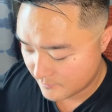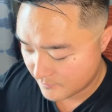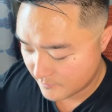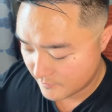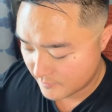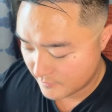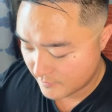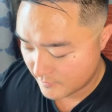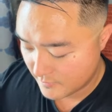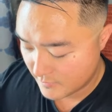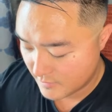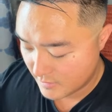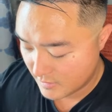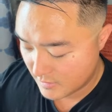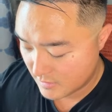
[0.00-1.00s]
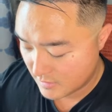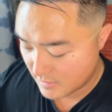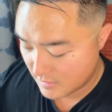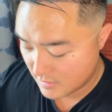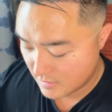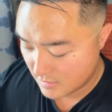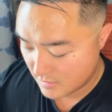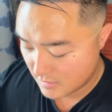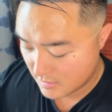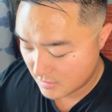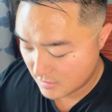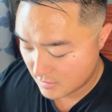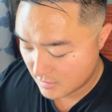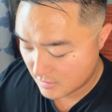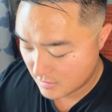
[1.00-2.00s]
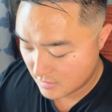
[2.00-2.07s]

Nobody speaks.